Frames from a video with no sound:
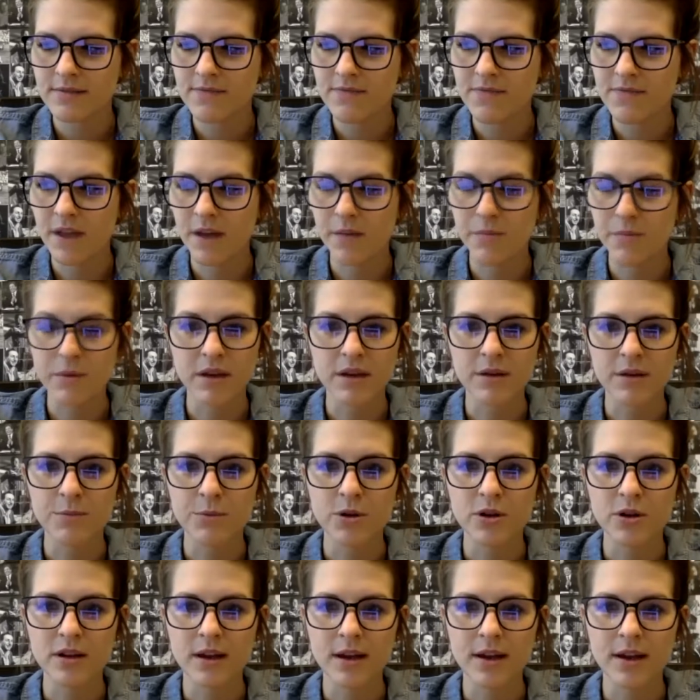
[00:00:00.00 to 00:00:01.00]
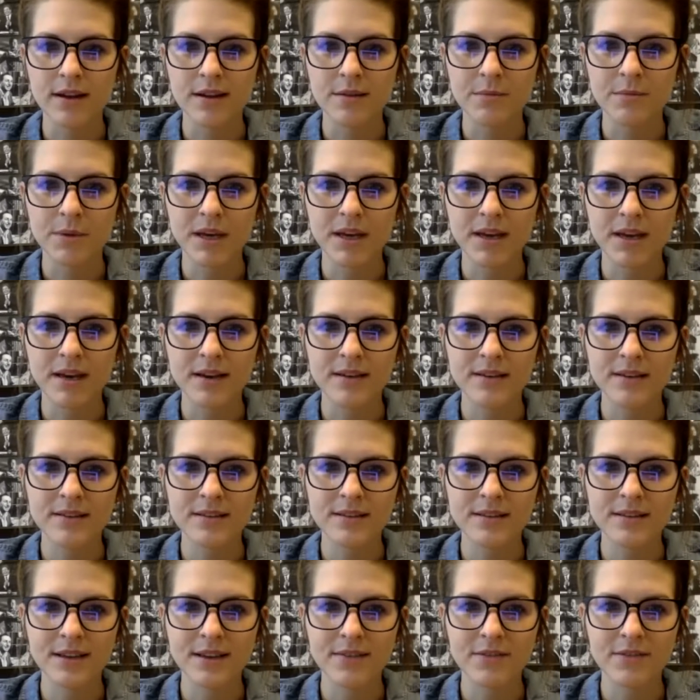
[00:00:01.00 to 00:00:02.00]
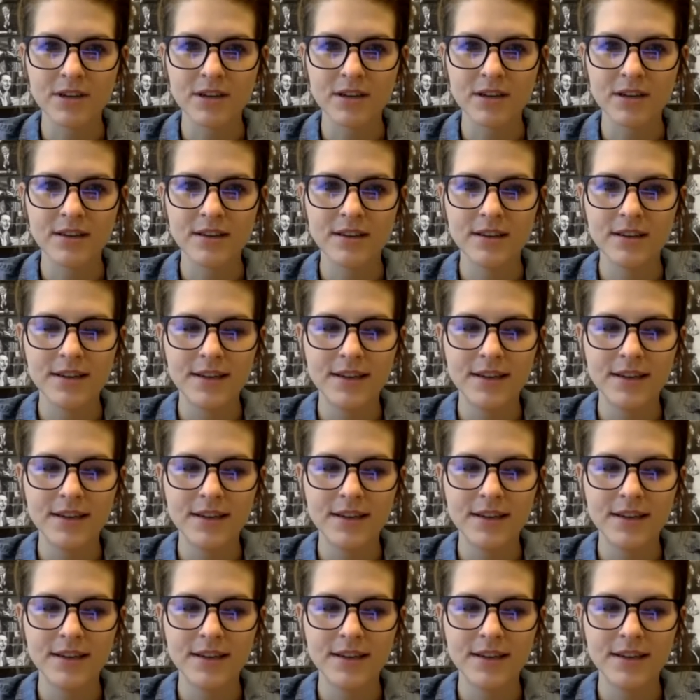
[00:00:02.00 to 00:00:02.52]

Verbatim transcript: not being communicated because of a